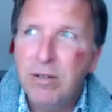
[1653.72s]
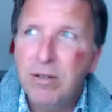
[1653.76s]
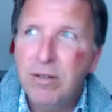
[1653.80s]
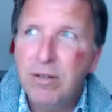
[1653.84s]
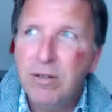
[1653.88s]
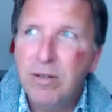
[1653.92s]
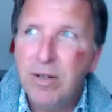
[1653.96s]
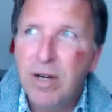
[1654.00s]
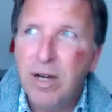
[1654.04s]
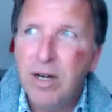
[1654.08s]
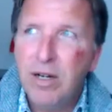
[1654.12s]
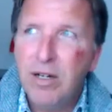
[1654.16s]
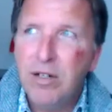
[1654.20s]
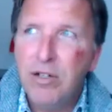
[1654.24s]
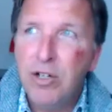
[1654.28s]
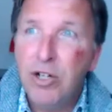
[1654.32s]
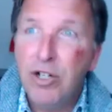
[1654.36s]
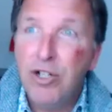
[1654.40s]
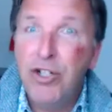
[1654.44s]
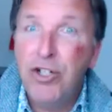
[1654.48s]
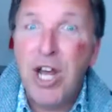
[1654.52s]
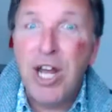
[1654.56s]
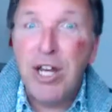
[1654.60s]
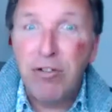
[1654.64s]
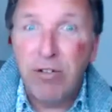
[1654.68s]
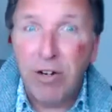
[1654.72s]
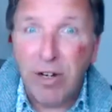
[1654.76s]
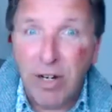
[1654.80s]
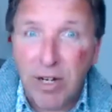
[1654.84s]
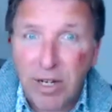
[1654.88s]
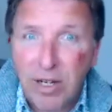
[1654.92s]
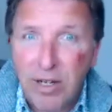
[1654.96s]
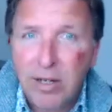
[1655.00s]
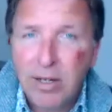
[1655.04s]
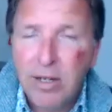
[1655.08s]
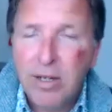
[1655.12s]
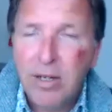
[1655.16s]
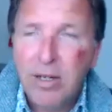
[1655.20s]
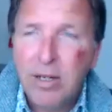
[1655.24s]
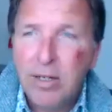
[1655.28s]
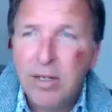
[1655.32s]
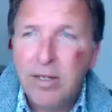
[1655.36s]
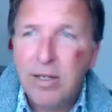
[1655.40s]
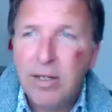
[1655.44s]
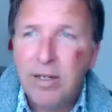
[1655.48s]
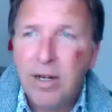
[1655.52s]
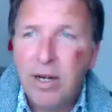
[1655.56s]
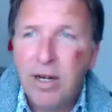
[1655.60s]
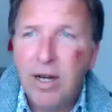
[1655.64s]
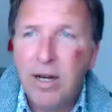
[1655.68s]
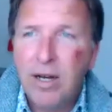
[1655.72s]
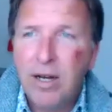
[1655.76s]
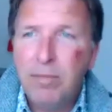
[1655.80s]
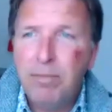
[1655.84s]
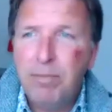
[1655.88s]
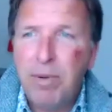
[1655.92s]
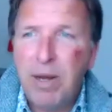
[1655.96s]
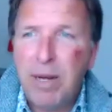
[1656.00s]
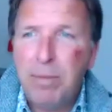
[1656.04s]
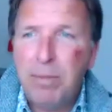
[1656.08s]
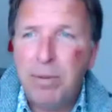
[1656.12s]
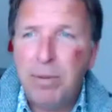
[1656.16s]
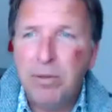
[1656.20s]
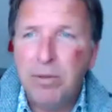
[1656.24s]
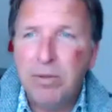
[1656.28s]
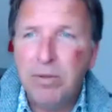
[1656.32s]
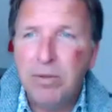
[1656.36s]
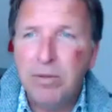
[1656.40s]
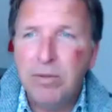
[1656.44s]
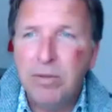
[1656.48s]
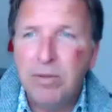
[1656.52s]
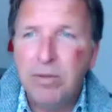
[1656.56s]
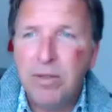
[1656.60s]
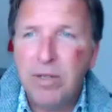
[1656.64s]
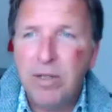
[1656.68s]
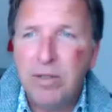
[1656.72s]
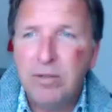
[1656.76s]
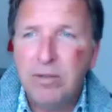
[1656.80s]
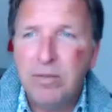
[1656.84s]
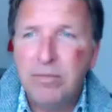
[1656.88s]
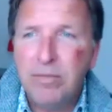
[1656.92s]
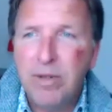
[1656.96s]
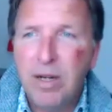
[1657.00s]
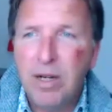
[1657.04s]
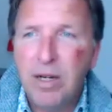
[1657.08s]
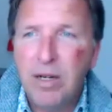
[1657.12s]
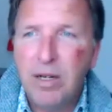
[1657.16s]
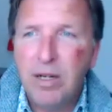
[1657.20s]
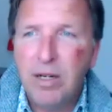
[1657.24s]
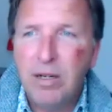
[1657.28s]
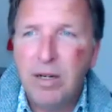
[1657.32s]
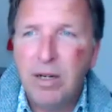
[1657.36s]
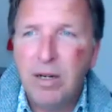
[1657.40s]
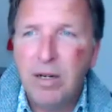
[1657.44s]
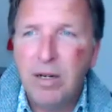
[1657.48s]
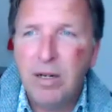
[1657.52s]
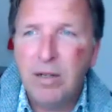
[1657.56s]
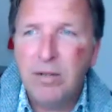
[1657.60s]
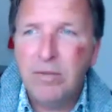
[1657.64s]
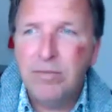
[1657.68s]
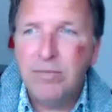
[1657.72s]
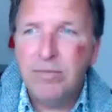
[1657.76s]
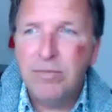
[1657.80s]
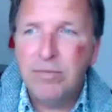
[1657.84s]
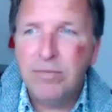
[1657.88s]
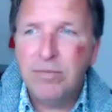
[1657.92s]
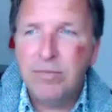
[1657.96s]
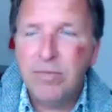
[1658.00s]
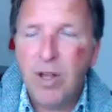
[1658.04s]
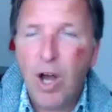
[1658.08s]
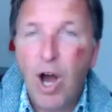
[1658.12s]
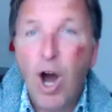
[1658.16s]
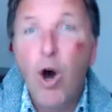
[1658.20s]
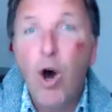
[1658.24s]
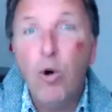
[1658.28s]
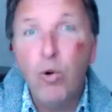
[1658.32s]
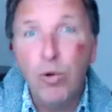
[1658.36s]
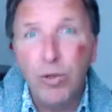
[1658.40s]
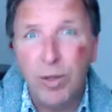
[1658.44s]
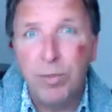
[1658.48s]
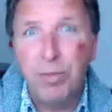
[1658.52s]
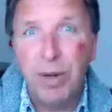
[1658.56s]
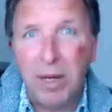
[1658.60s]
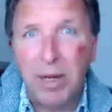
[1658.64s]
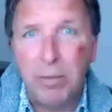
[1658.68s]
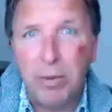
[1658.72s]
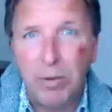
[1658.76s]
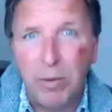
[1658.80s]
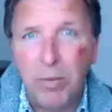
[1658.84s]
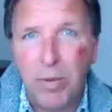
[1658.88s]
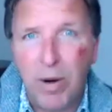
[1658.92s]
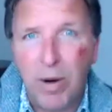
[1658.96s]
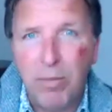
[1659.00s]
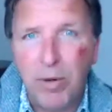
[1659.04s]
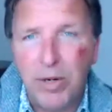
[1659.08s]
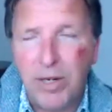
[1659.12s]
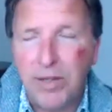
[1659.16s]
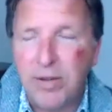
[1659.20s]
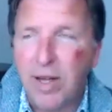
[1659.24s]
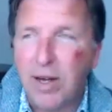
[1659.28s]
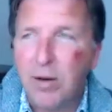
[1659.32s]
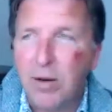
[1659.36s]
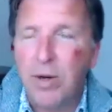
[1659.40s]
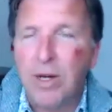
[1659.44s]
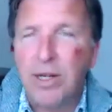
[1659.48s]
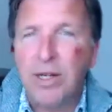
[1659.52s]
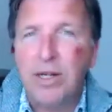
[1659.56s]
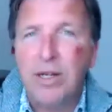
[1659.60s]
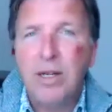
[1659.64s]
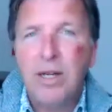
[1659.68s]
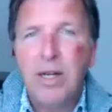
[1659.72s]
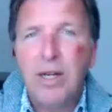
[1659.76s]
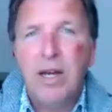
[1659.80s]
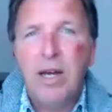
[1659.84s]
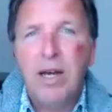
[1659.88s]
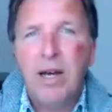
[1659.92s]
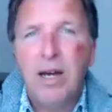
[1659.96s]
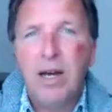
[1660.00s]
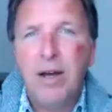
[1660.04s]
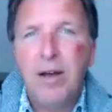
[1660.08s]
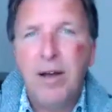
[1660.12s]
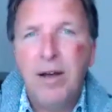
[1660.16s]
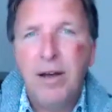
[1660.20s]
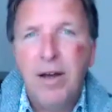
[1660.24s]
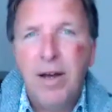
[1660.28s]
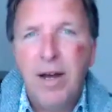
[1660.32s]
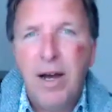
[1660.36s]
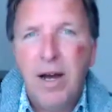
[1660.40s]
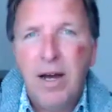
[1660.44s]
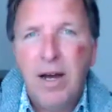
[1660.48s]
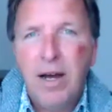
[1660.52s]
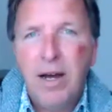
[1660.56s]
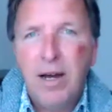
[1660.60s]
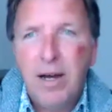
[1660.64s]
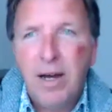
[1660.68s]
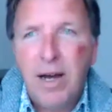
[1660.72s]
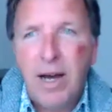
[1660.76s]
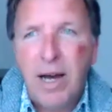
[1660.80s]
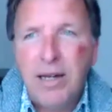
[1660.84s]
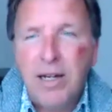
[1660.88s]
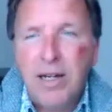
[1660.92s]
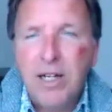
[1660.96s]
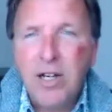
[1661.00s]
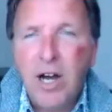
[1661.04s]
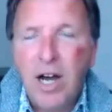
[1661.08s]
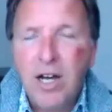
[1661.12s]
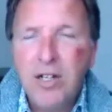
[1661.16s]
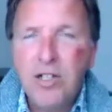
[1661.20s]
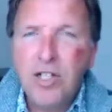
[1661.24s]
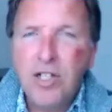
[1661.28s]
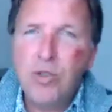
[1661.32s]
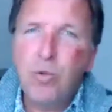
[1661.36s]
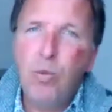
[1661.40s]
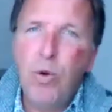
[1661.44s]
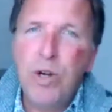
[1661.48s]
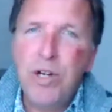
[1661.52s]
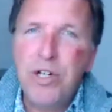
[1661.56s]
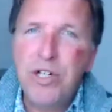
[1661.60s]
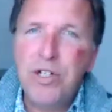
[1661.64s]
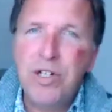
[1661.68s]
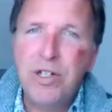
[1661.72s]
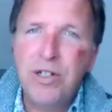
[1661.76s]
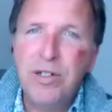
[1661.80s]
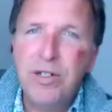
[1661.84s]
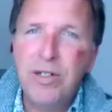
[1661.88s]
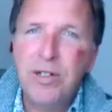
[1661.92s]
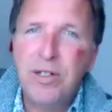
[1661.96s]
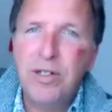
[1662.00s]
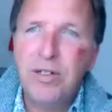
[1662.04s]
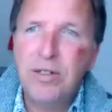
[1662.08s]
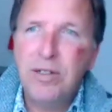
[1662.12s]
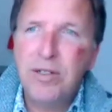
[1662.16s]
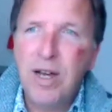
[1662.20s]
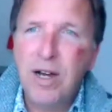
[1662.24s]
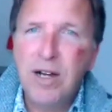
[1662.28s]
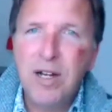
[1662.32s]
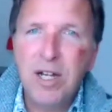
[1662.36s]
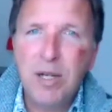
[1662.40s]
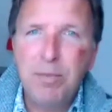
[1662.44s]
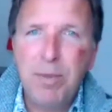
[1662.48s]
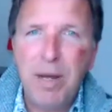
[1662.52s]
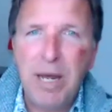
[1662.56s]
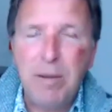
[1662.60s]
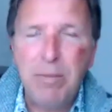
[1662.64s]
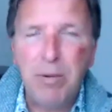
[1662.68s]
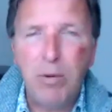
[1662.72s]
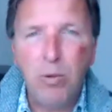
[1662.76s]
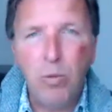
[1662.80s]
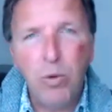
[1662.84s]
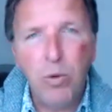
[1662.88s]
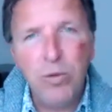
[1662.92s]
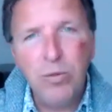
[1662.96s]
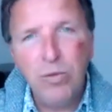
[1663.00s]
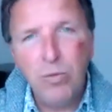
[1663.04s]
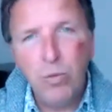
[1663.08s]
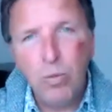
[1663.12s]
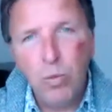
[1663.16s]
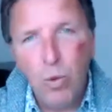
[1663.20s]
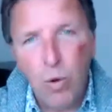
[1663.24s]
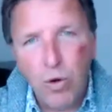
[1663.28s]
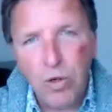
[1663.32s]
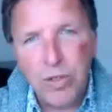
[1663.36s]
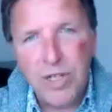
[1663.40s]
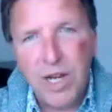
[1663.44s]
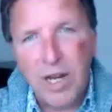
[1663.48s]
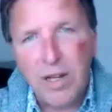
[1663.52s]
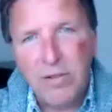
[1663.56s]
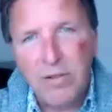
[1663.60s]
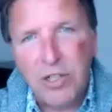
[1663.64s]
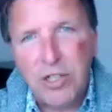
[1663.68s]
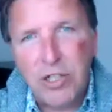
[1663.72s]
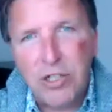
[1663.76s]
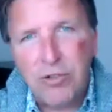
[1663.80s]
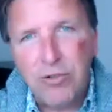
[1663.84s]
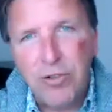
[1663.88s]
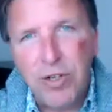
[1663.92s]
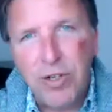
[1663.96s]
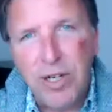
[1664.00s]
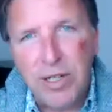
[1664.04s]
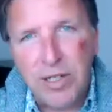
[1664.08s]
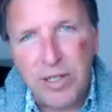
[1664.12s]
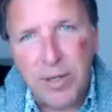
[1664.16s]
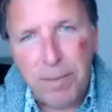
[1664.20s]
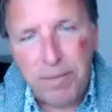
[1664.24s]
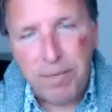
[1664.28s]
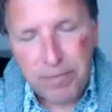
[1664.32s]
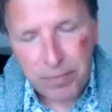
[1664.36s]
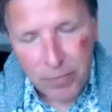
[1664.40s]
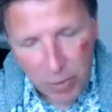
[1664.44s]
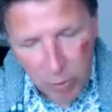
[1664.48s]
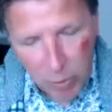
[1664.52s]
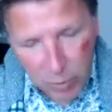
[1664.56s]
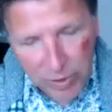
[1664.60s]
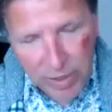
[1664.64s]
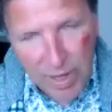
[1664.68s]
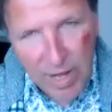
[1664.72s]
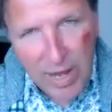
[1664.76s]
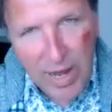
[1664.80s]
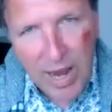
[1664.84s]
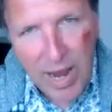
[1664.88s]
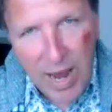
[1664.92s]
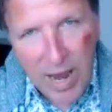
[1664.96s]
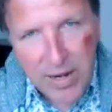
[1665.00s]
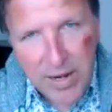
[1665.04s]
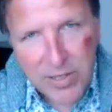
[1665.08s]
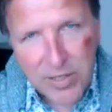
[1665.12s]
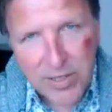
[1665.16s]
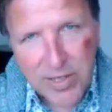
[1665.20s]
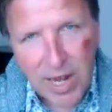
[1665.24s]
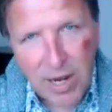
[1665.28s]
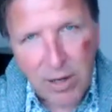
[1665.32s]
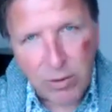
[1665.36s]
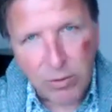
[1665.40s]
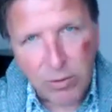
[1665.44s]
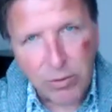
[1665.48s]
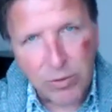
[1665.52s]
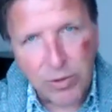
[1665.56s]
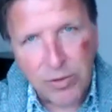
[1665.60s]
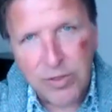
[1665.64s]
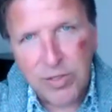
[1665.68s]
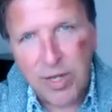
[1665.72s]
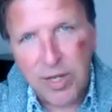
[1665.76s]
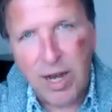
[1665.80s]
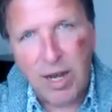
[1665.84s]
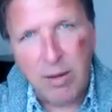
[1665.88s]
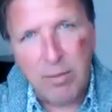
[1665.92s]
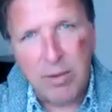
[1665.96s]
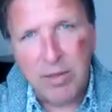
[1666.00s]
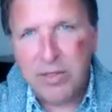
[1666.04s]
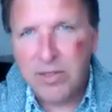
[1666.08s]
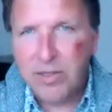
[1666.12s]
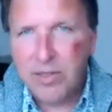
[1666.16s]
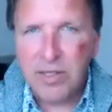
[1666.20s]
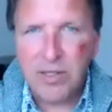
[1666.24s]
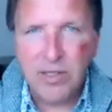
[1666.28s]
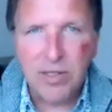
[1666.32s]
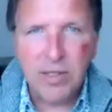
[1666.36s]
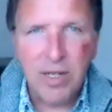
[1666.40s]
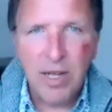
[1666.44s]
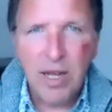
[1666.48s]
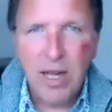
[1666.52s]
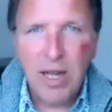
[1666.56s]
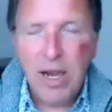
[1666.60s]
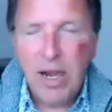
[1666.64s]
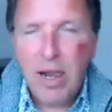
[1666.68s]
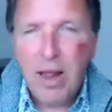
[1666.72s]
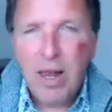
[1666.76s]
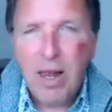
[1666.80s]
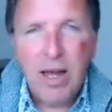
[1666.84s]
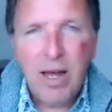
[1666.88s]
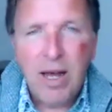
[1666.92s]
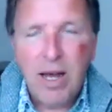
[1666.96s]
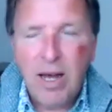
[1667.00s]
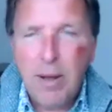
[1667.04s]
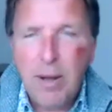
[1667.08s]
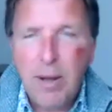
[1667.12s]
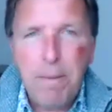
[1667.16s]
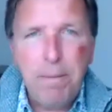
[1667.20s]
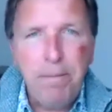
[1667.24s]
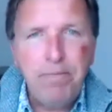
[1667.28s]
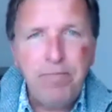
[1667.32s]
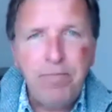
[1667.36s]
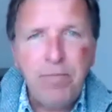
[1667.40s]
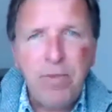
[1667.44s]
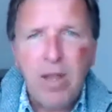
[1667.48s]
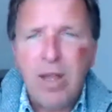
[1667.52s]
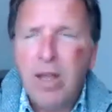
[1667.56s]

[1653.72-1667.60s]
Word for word: uh, generally uh, people uh, older people, I'll put it that way. Uh, and I, I, just wish that uh, younger people wouldn't walk down the street with their heads down all the time. It's this. Um,